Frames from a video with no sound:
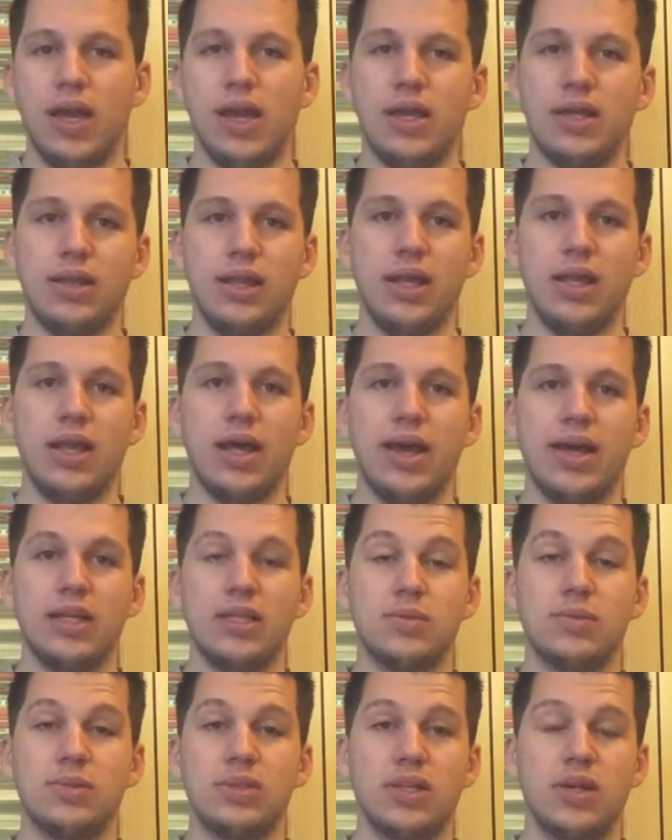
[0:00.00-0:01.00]
And then I
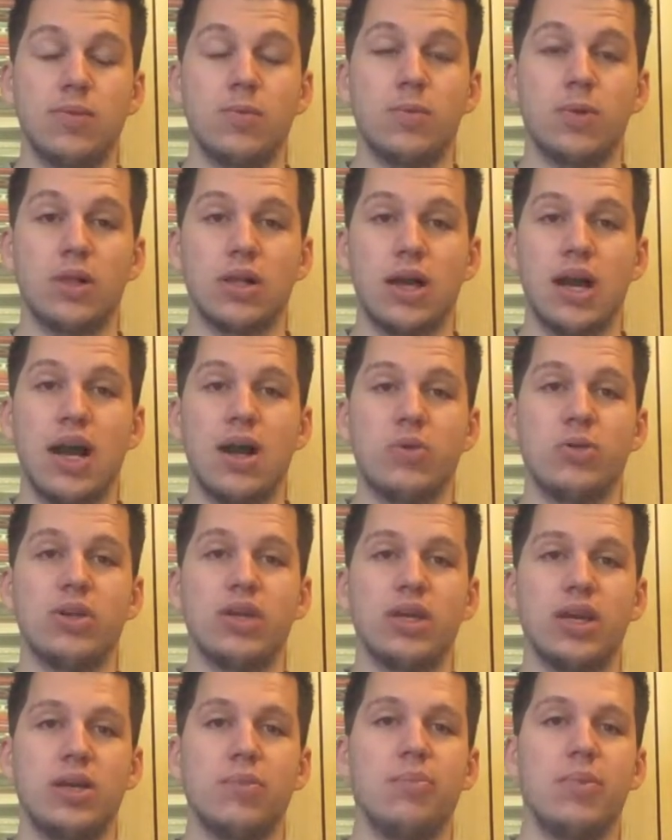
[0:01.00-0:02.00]
asked myself, well, how
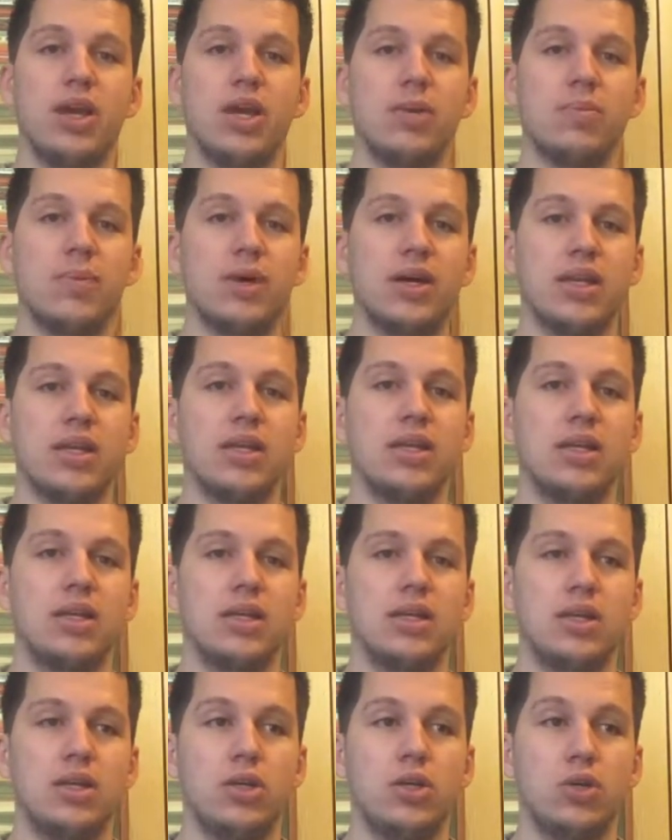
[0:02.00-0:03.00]
can I make money,
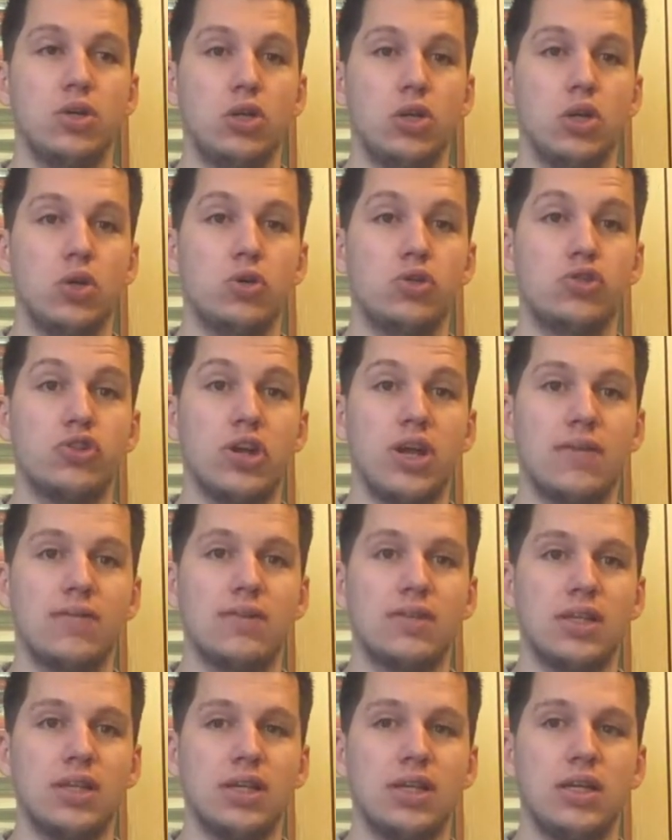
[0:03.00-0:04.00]

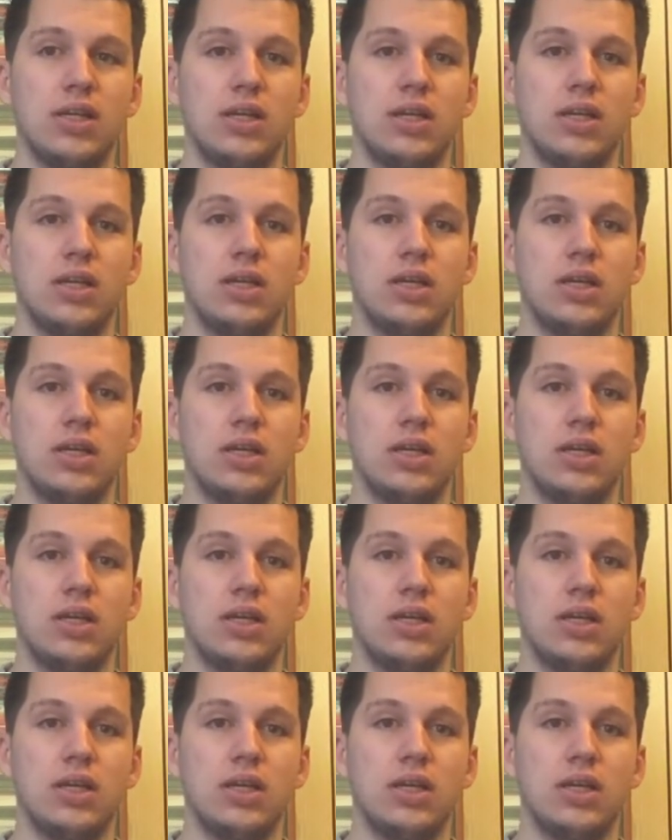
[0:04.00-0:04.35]
traveling?